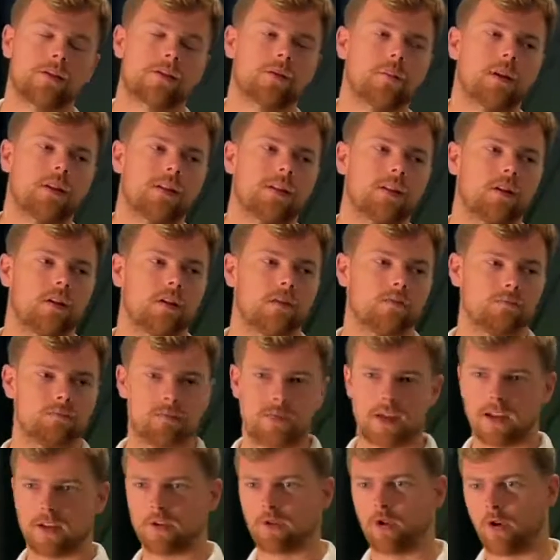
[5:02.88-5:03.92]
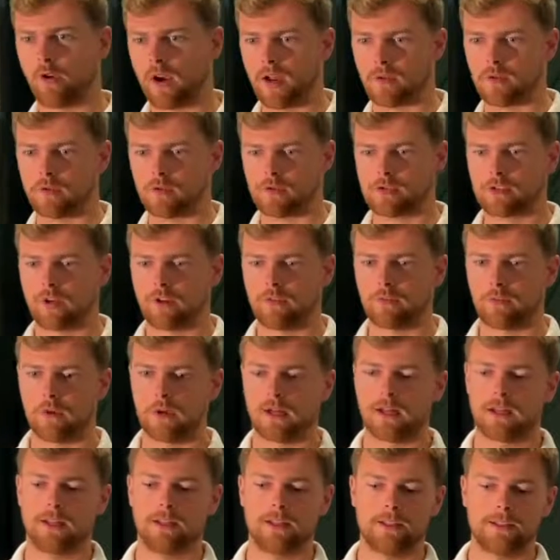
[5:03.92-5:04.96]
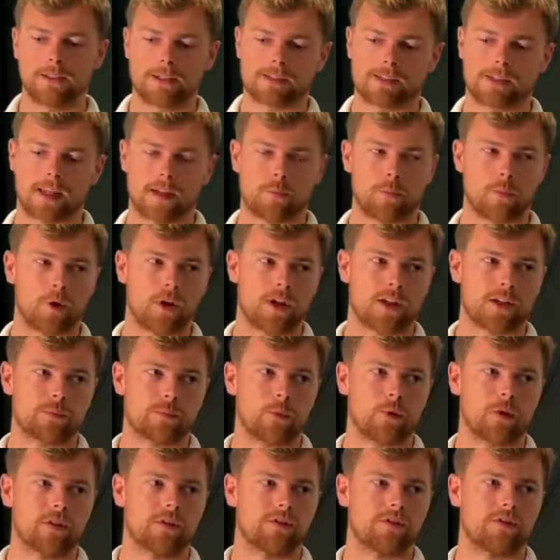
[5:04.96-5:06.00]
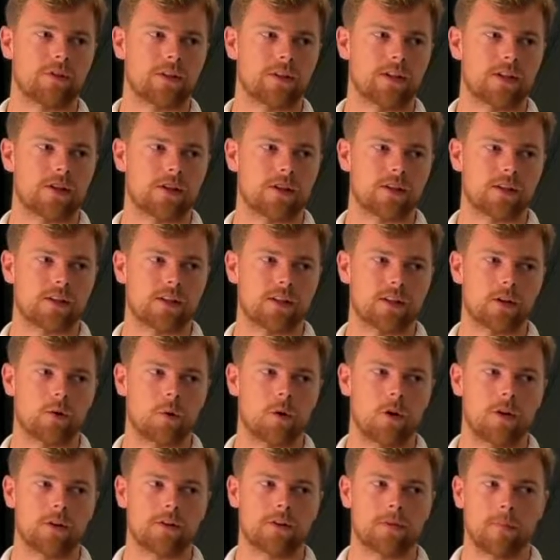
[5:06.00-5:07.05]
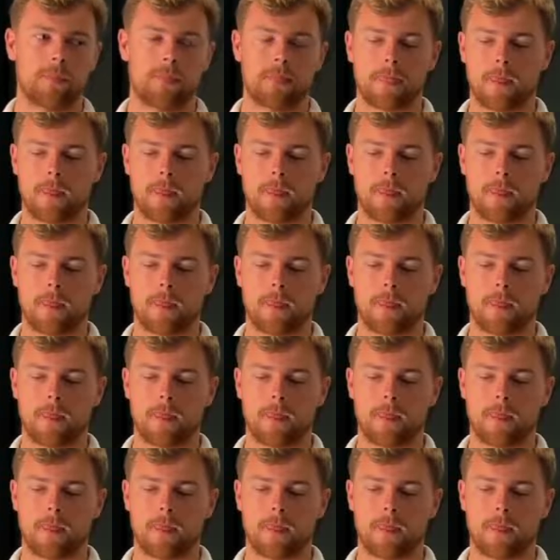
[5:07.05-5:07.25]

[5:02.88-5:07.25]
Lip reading: depending on indoor-outdoor software. Same price point for the GC Quad.